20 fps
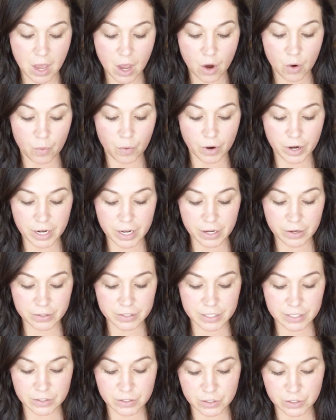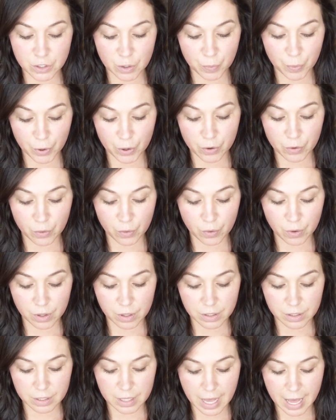We're going to use this super
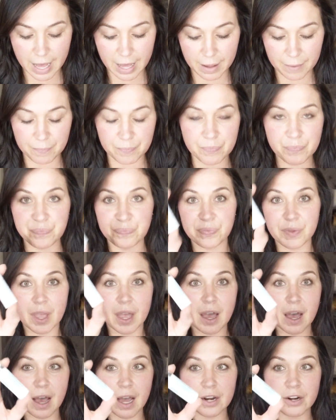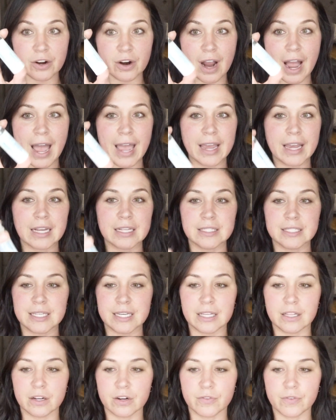cool under eye
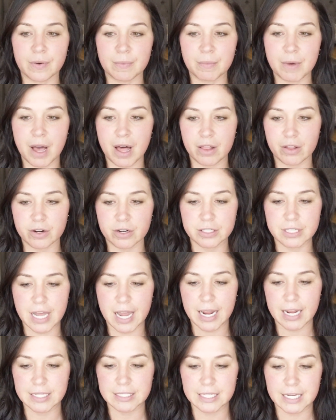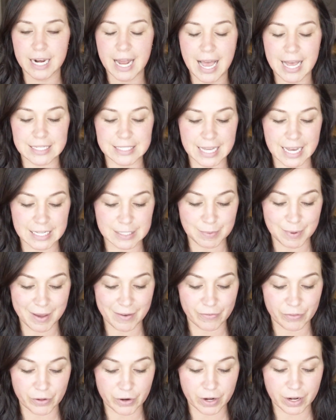concealer from Color Science. It has SPF
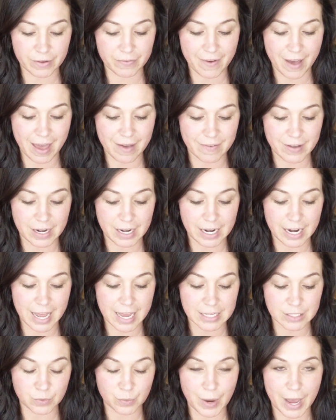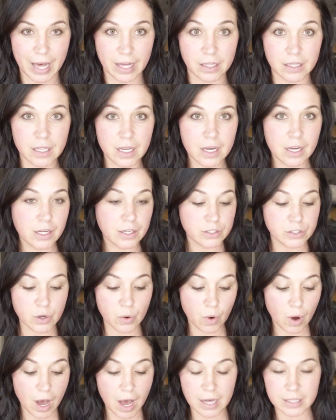35 in it as well, so
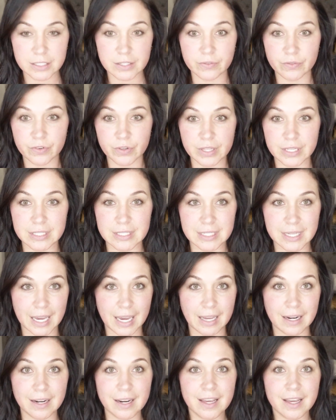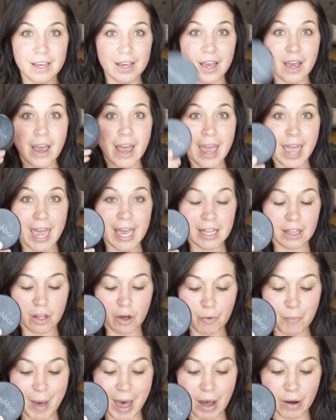awesome for the skin. Halo
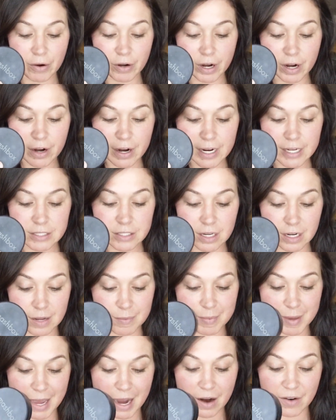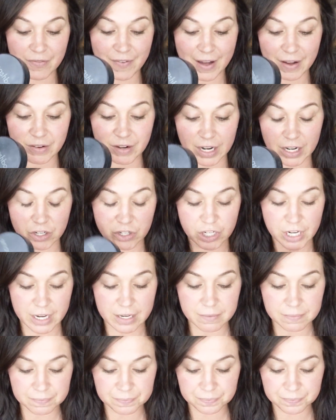powder is going to be our foundation.